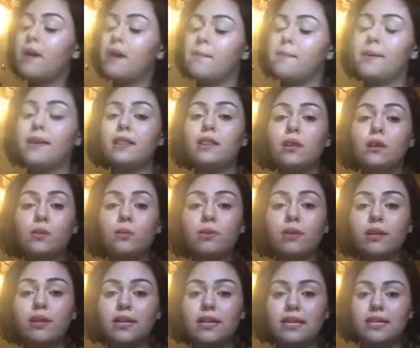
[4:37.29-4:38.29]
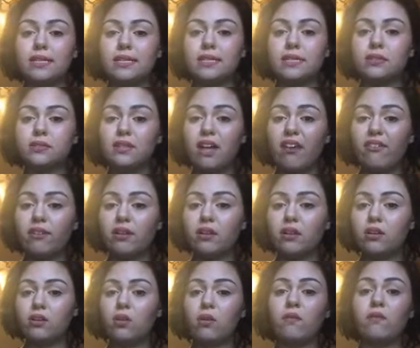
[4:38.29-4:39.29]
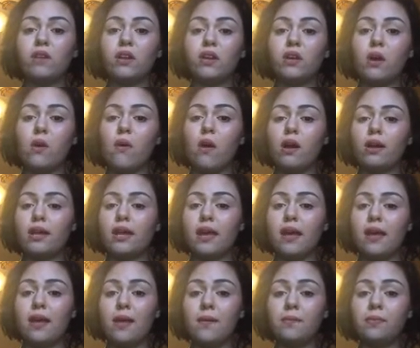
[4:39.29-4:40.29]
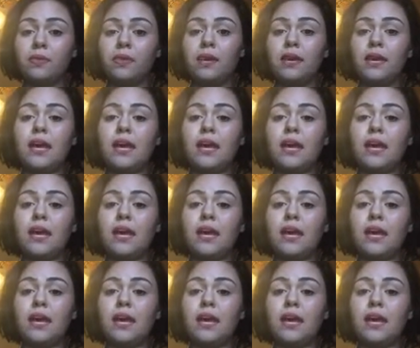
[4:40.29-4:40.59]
but they're really easy, and I'll definitely do a video on him.